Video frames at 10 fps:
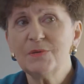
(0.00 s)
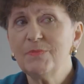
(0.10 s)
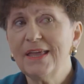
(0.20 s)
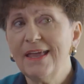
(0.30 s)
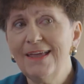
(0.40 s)
the
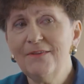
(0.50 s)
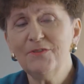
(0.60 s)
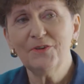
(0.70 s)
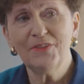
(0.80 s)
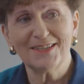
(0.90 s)

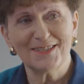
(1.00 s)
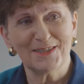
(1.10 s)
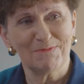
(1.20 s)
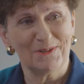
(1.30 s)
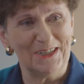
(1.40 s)
behavior that's
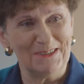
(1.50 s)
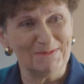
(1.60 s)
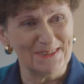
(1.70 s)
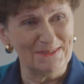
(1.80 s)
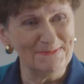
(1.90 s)
the
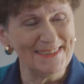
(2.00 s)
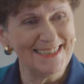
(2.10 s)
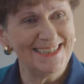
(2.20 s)
problem,